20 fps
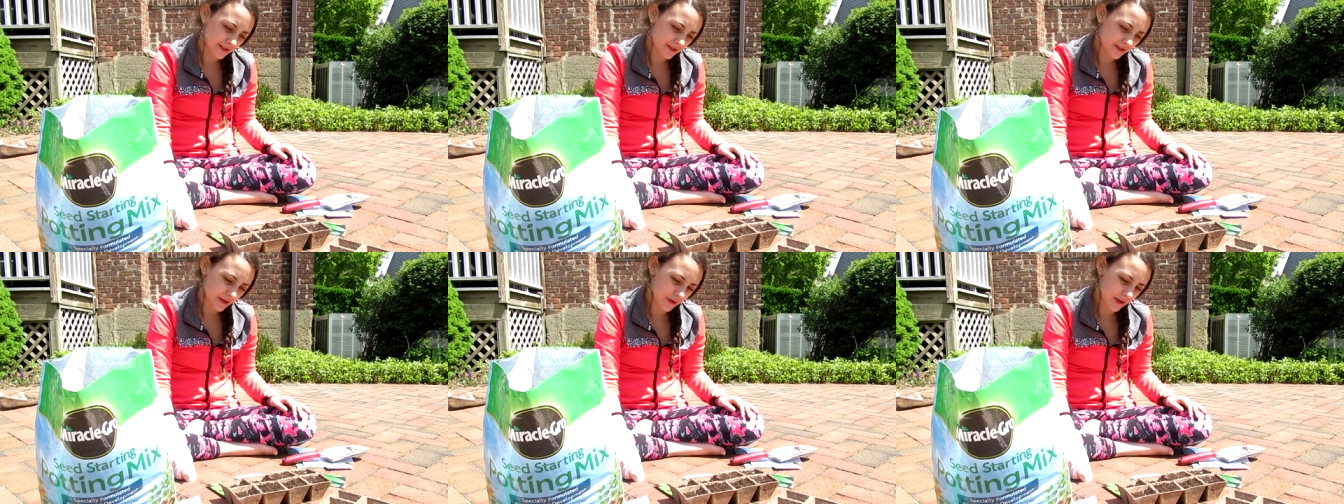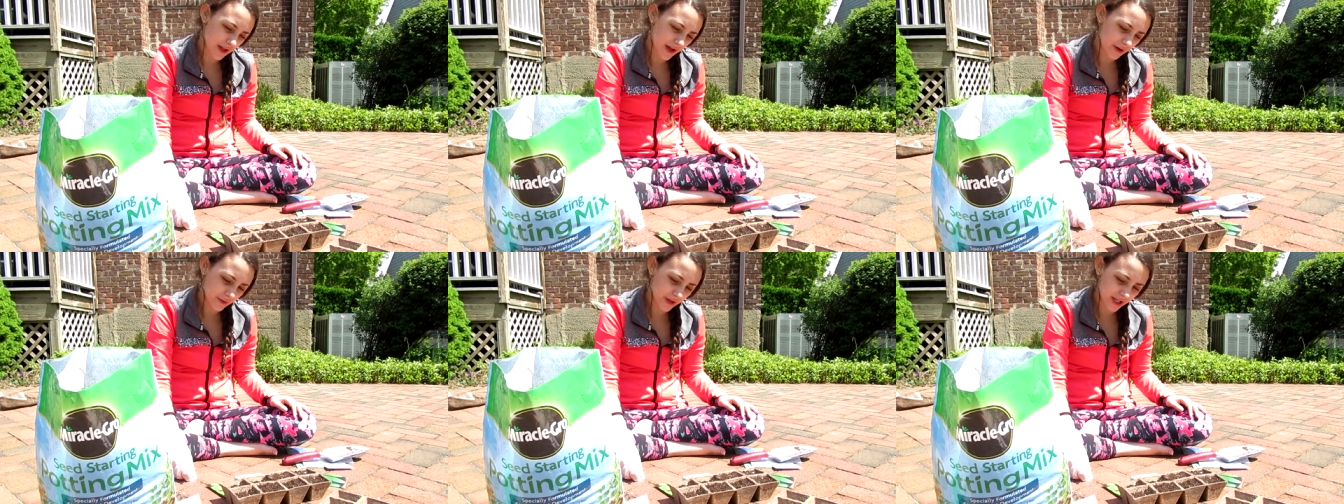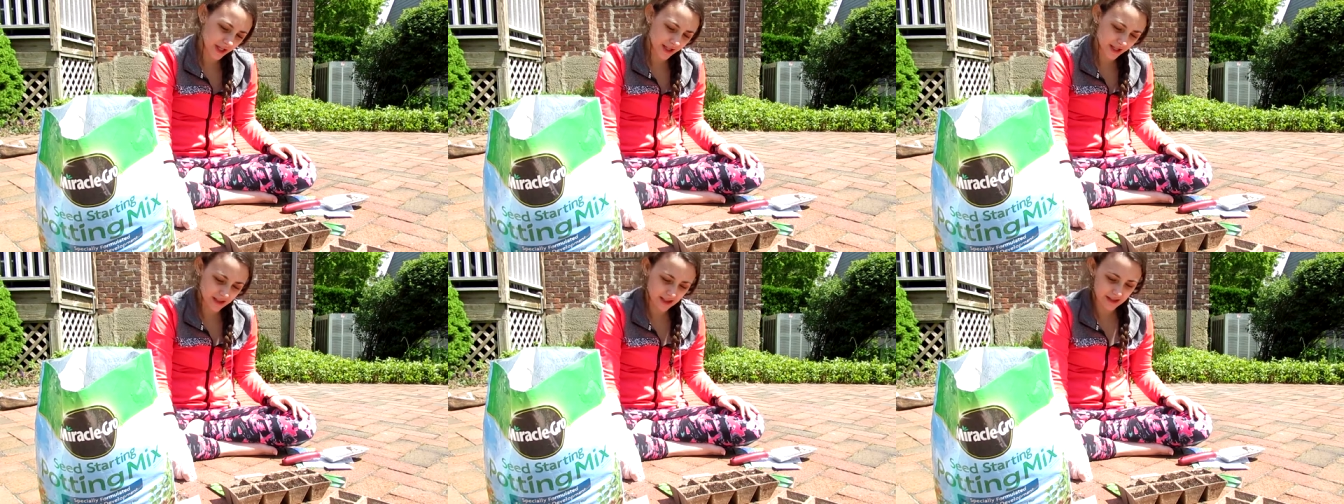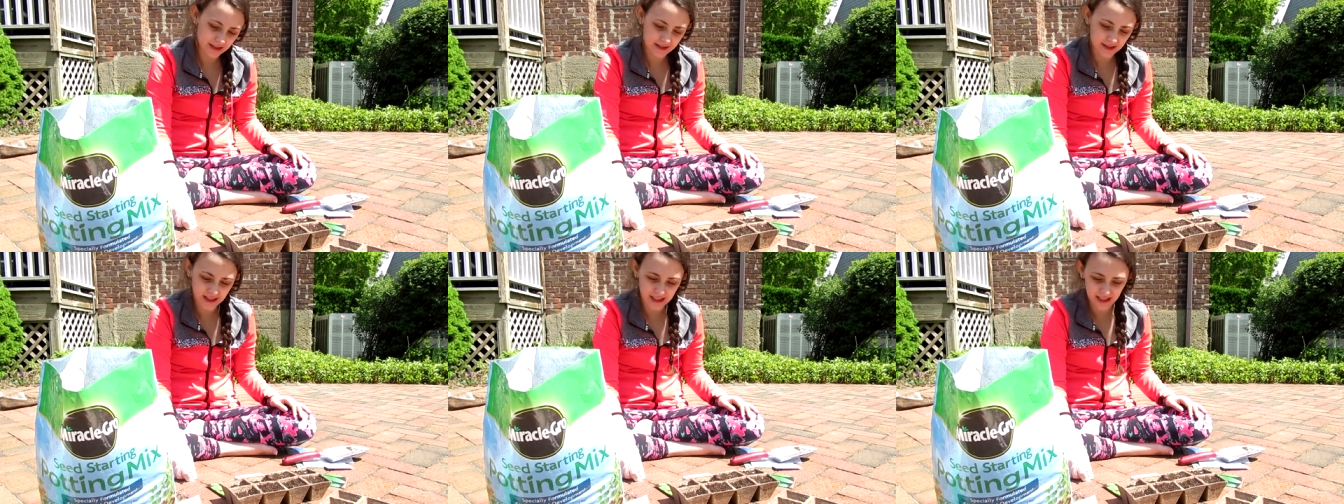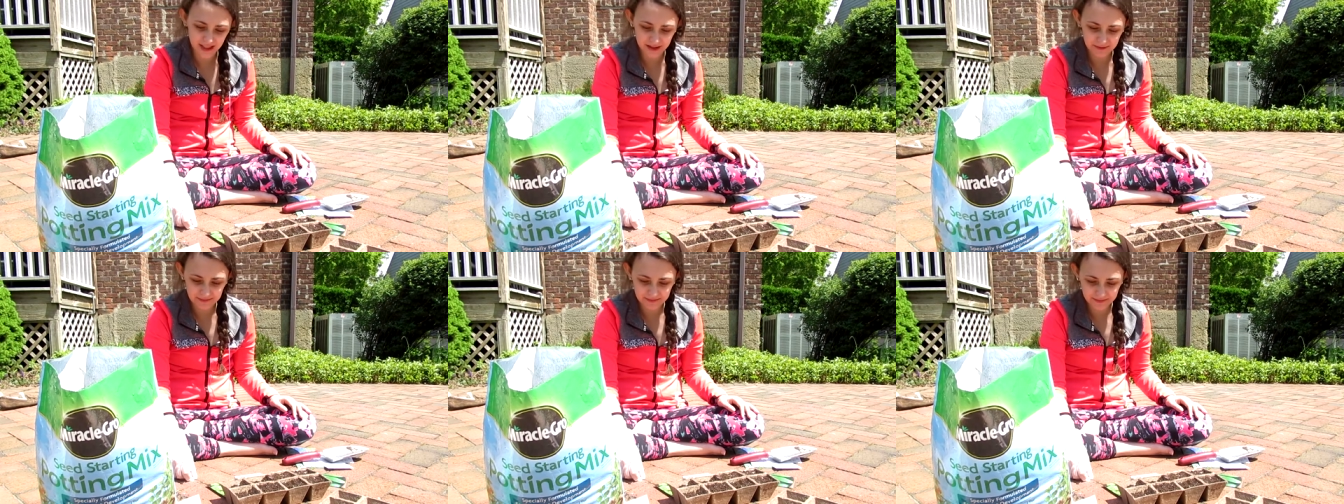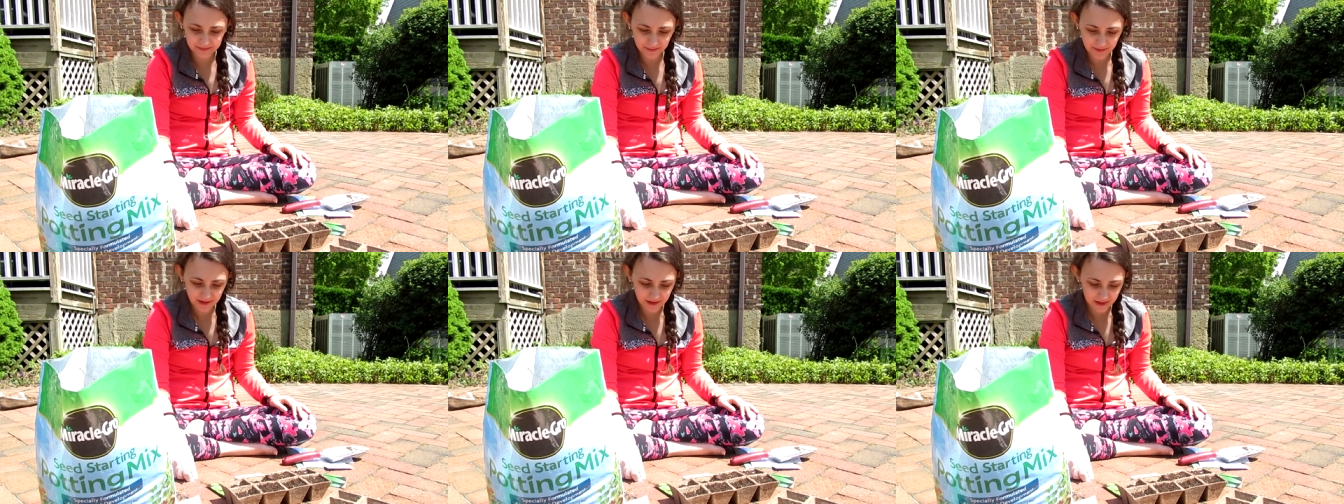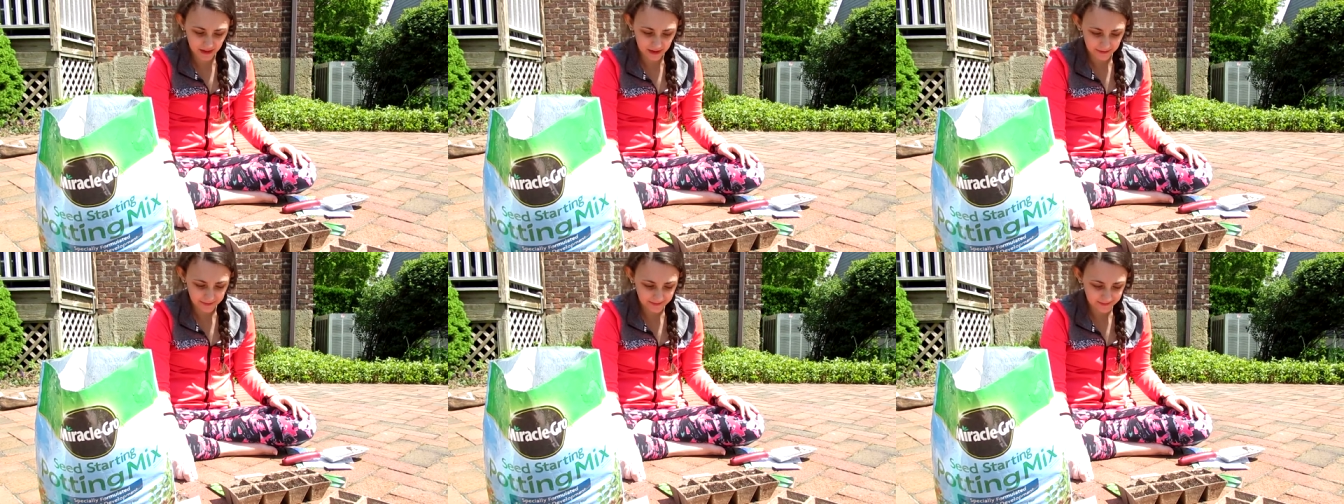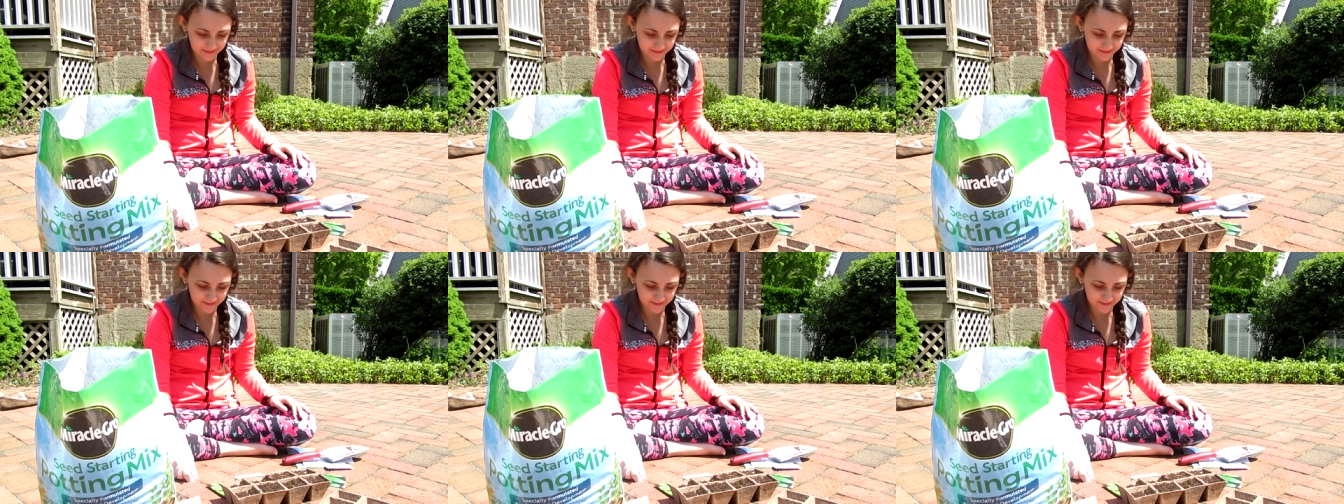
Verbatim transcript: so that we can get this set up. So.